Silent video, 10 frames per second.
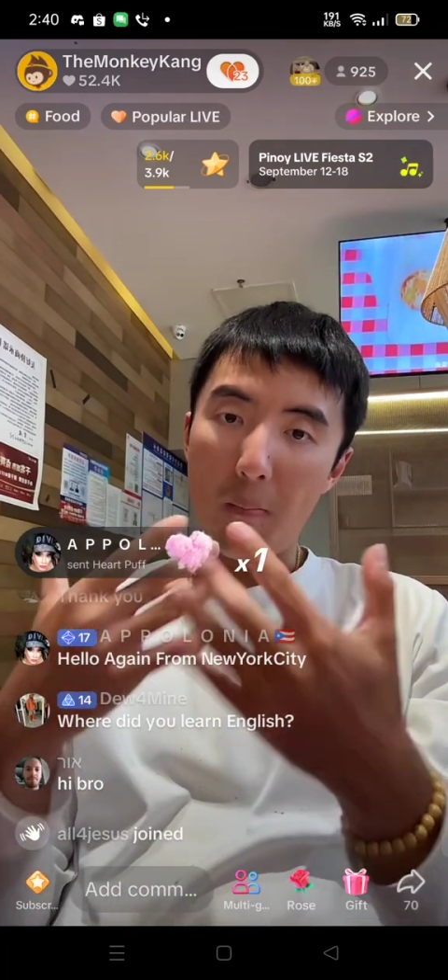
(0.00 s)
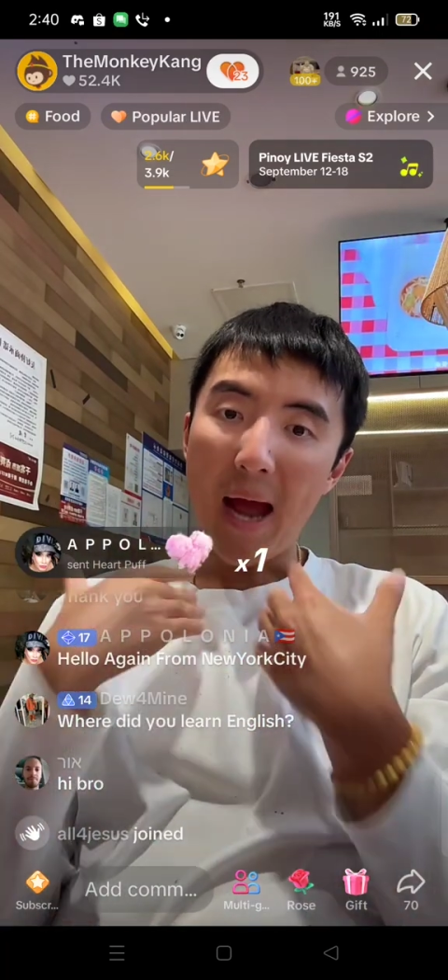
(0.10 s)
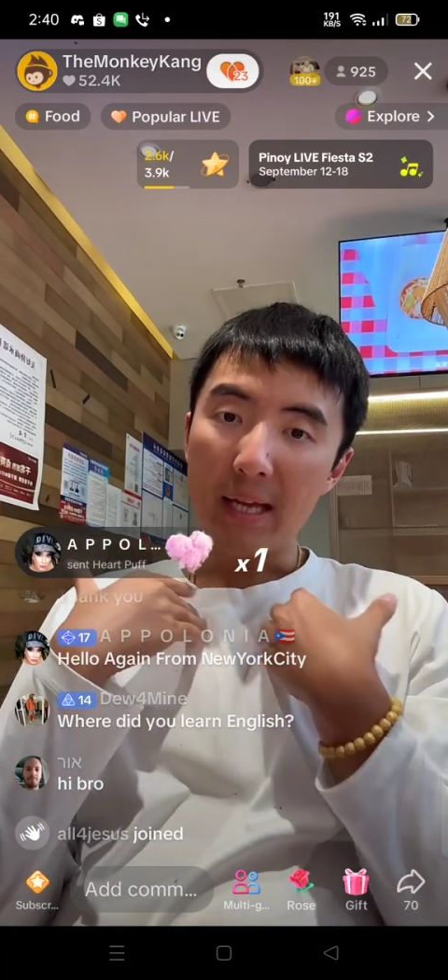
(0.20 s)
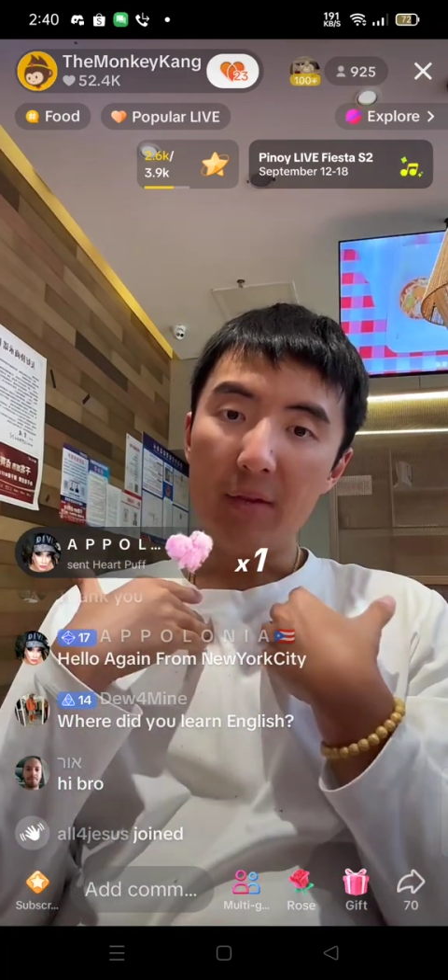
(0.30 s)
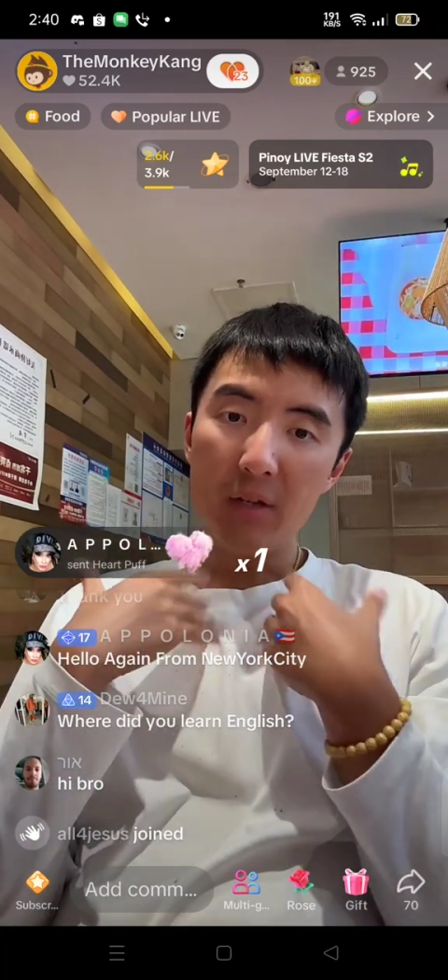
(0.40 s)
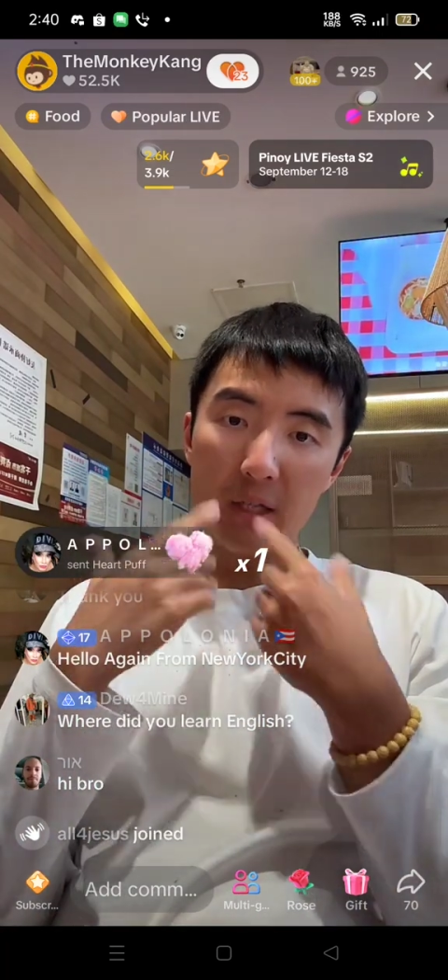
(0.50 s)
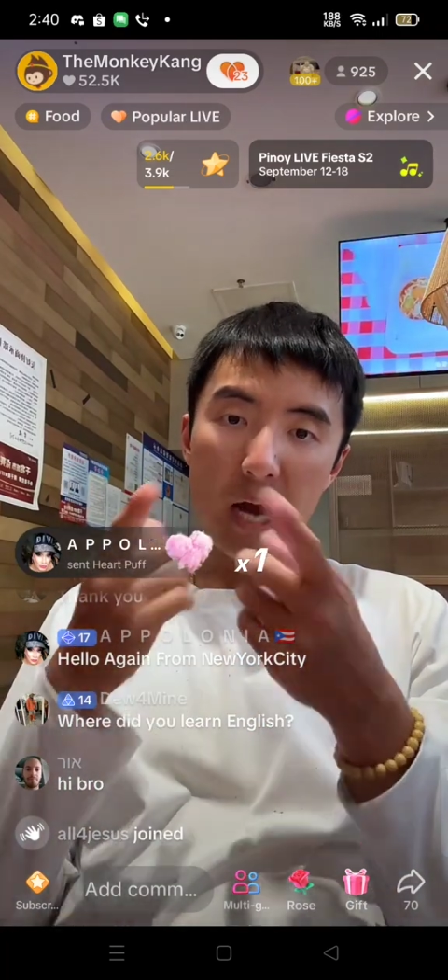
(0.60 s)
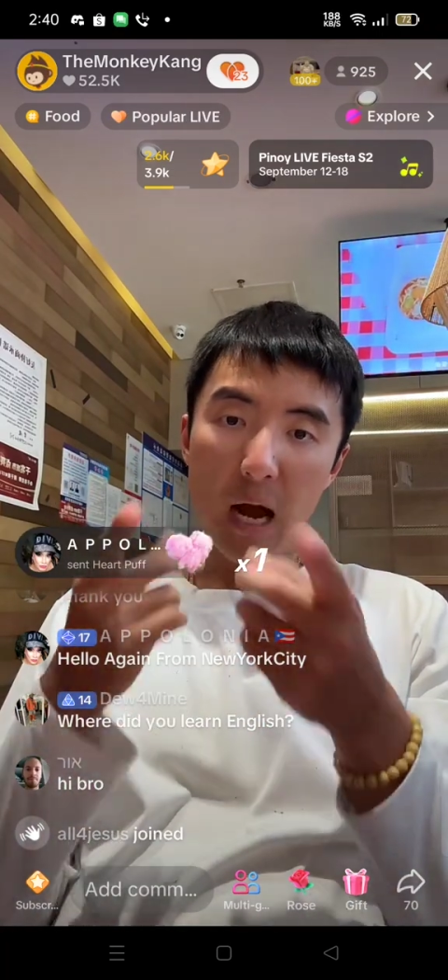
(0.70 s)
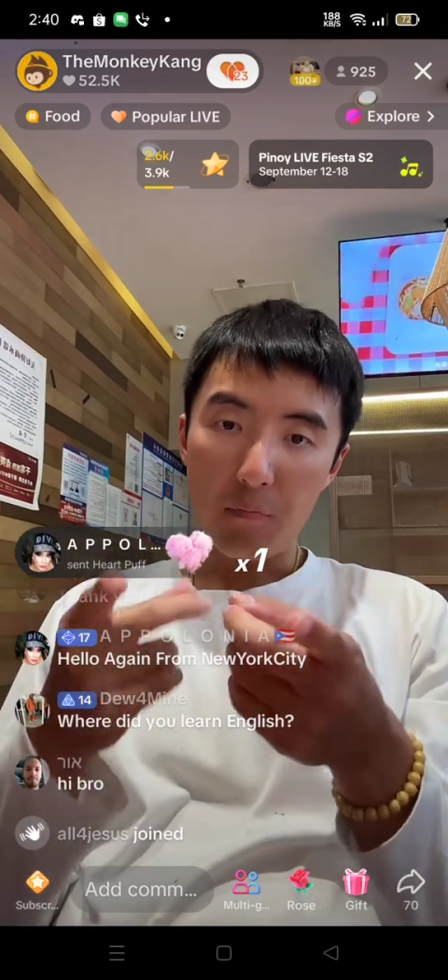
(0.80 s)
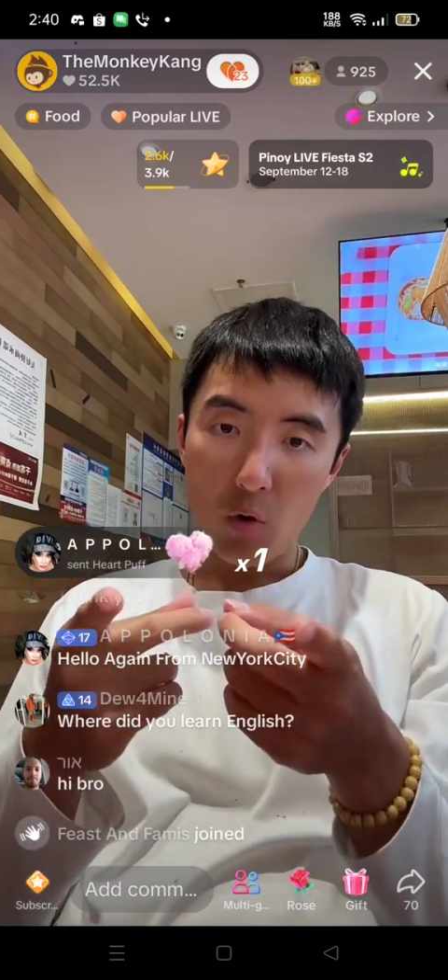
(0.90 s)
my
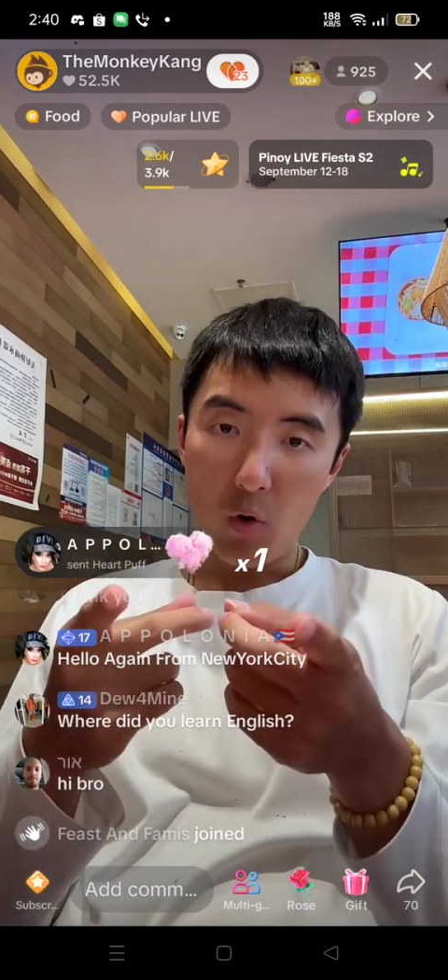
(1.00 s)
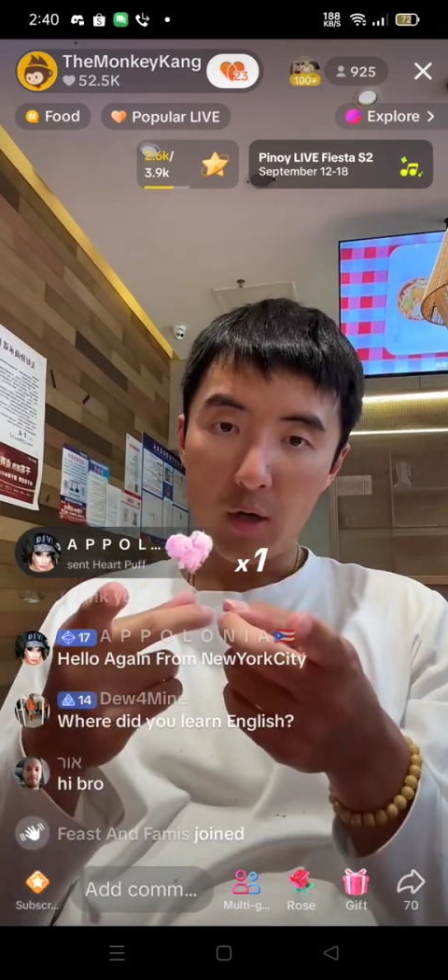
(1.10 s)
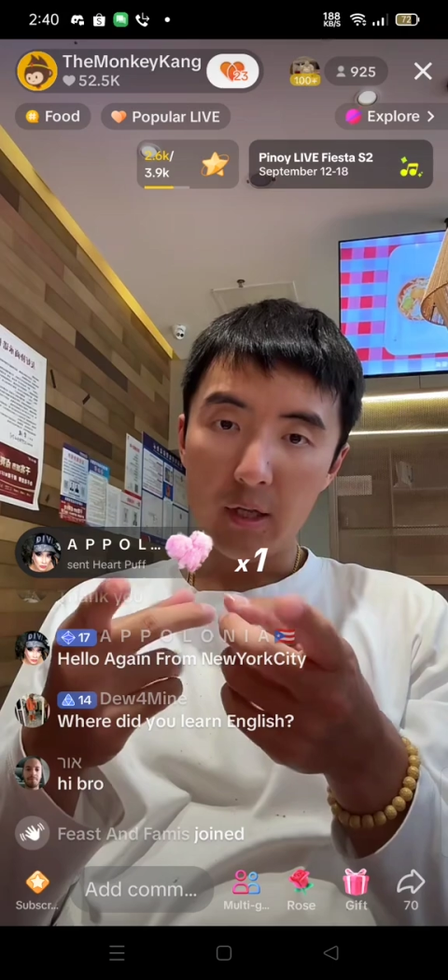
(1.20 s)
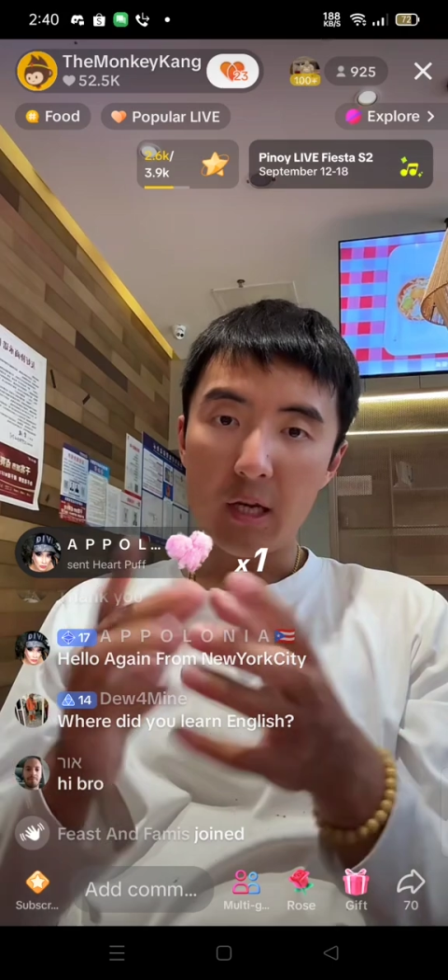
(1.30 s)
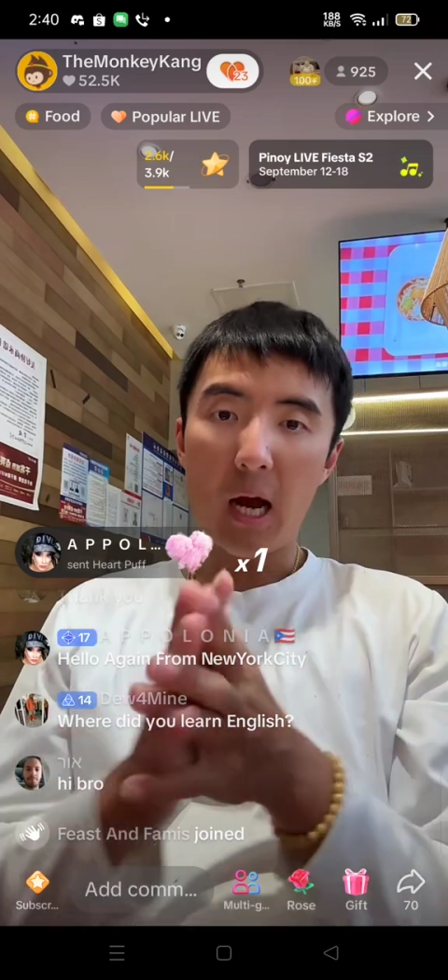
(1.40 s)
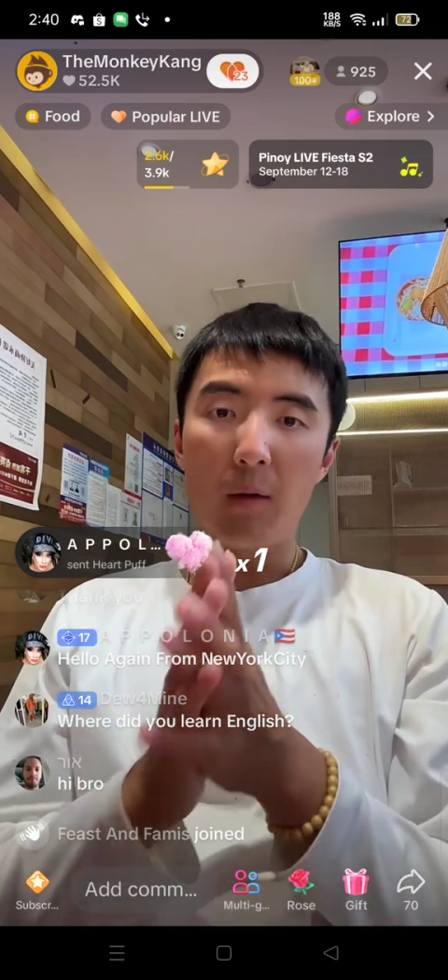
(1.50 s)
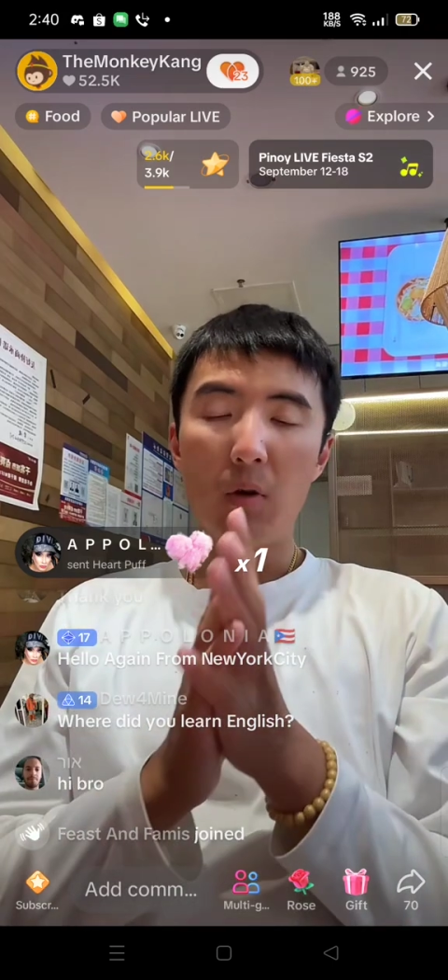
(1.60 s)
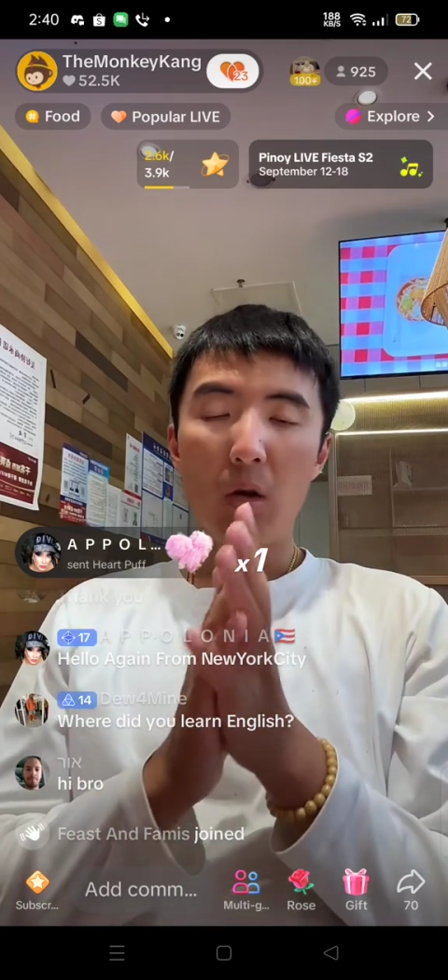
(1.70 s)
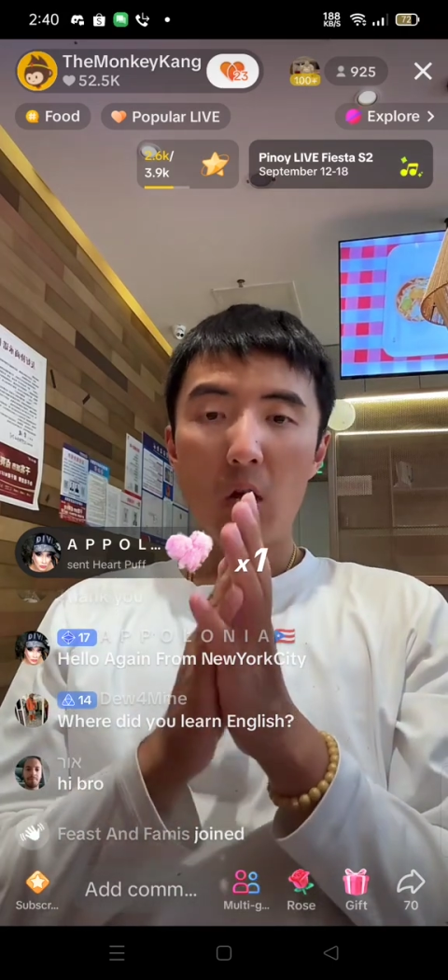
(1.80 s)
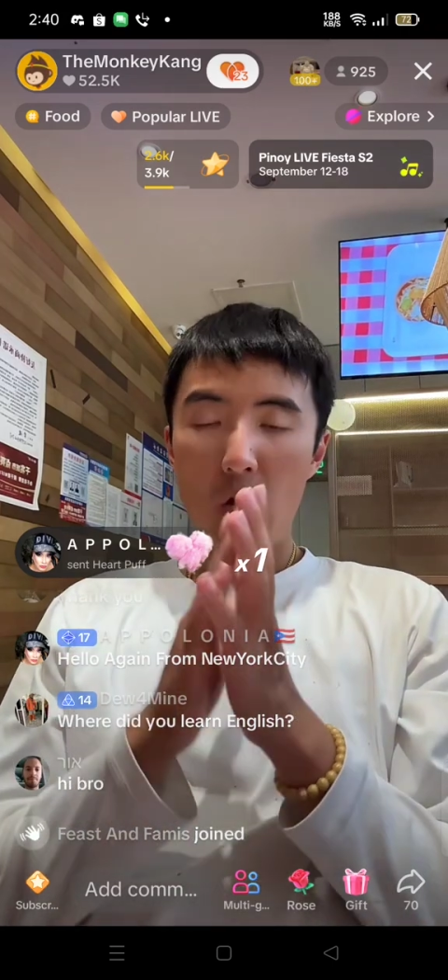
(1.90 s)
evening time, your morning time,